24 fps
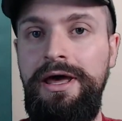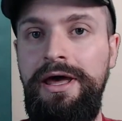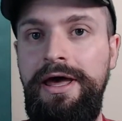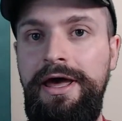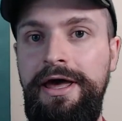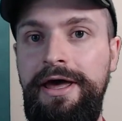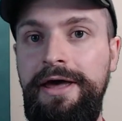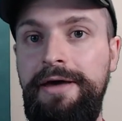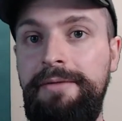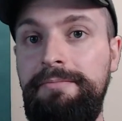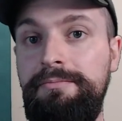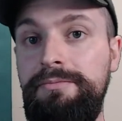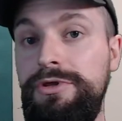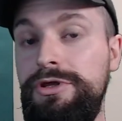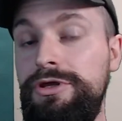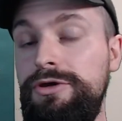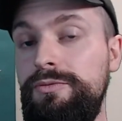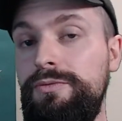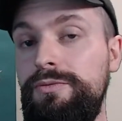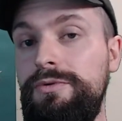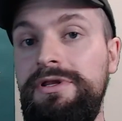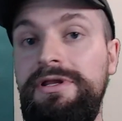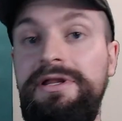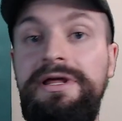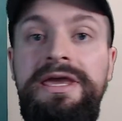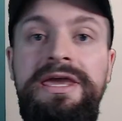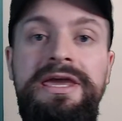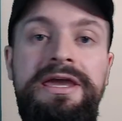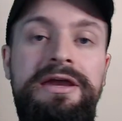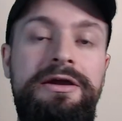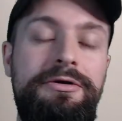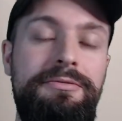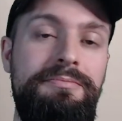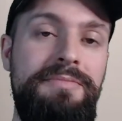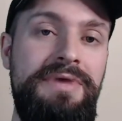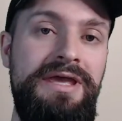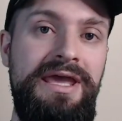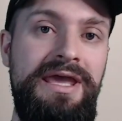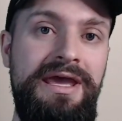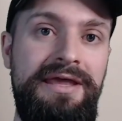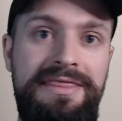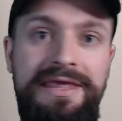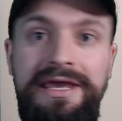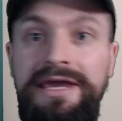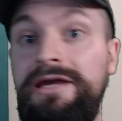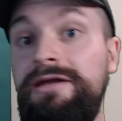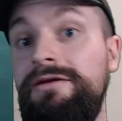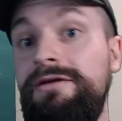You will hear me
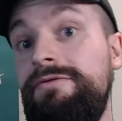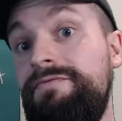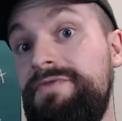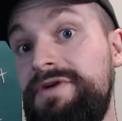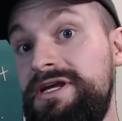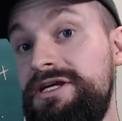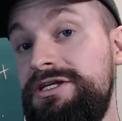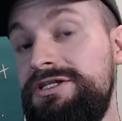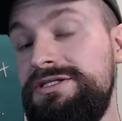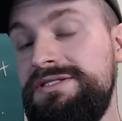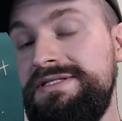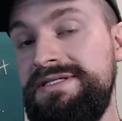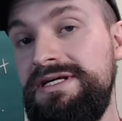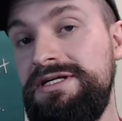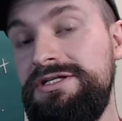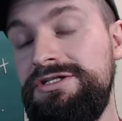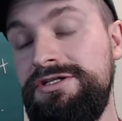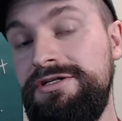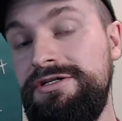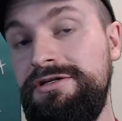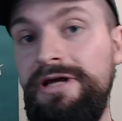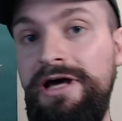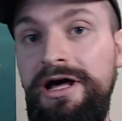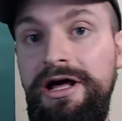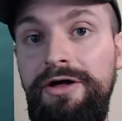at the end of each session.